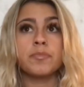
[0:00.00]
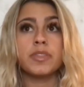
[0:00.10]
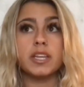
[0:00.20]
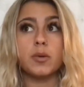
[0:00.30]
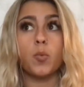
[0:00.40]

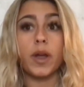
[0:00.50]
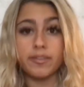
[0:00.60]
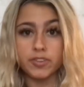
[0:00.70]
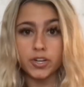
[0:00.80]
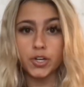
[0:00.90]
The
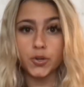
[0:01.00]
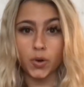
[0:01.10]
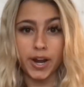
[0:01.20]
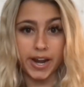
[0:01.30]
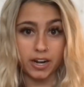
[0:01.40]
wavier
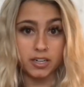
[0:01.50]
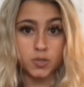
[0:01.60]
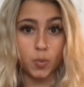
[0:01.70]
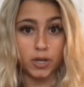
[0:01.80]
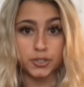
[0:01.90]
your hair
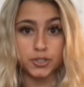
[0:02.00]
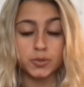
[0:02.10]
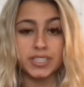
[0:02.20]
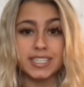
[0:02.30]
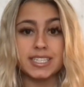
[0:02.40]
is while you're
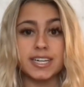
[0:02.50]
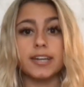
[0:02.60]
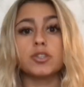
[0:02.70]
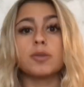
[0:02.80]
doing this style,